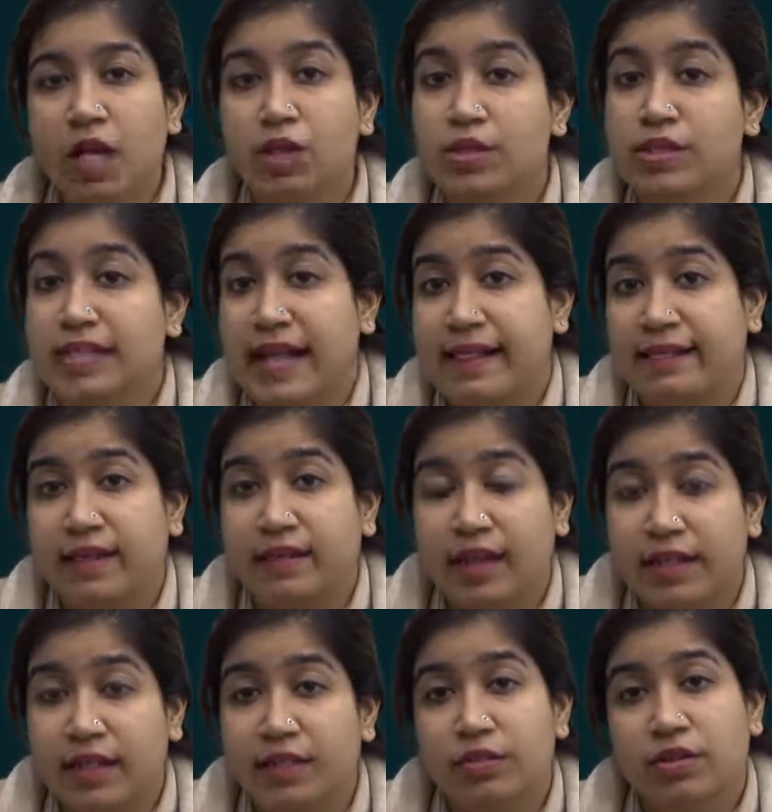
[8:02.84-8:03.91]
to sell their
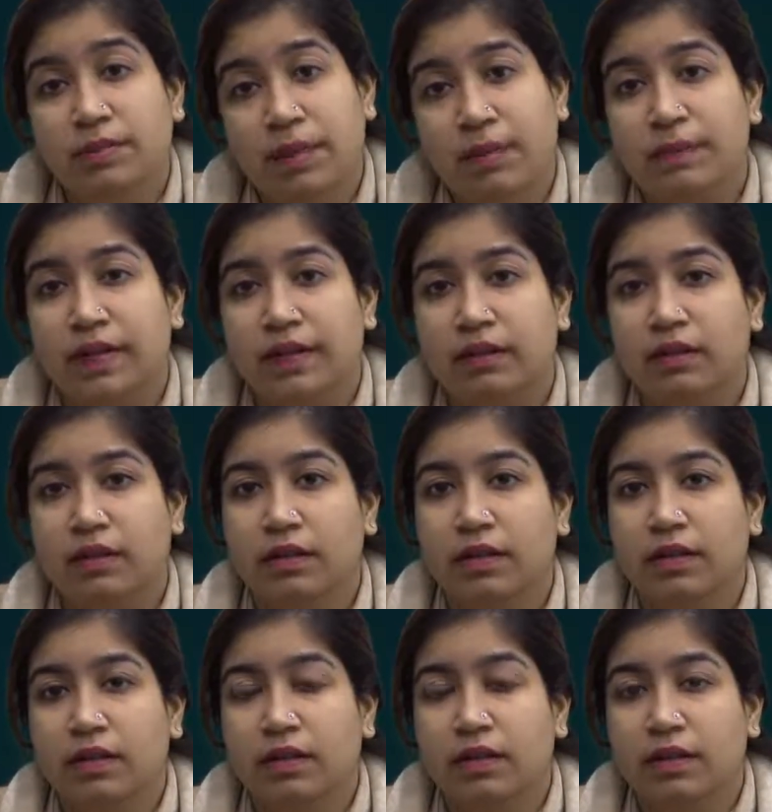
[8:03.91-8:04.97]
idea to the public.
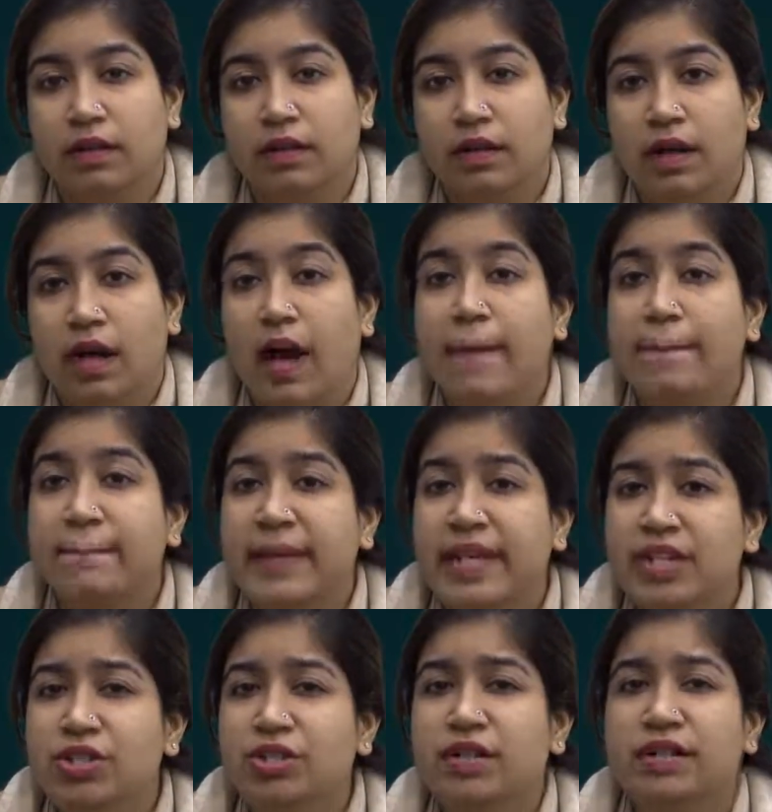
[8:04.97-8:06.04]
A
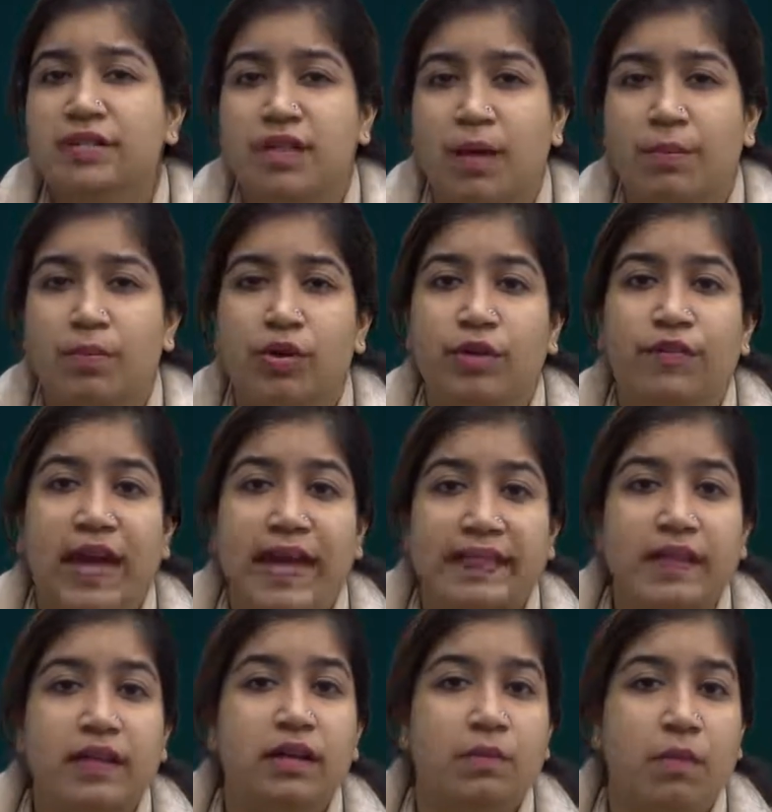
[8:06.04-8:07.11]
major example of
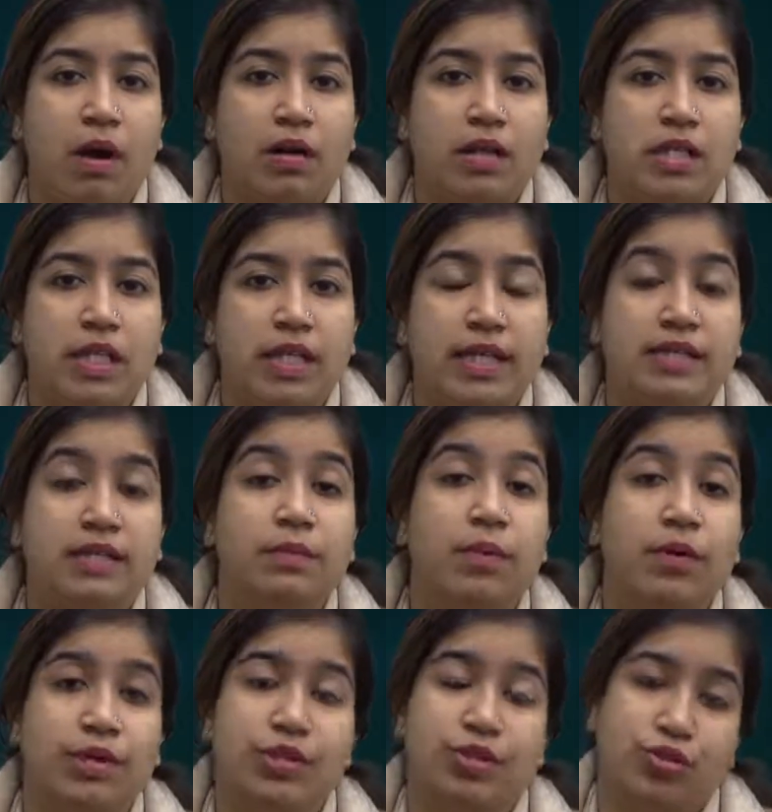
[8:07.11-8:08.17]
ethical marketing is the
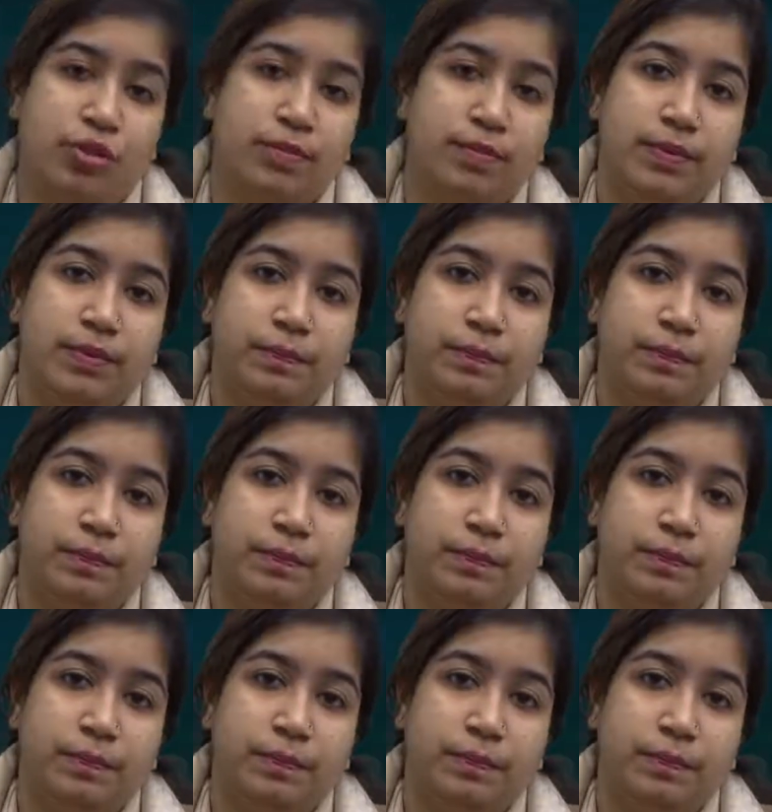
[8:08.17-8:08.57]
Body Shop.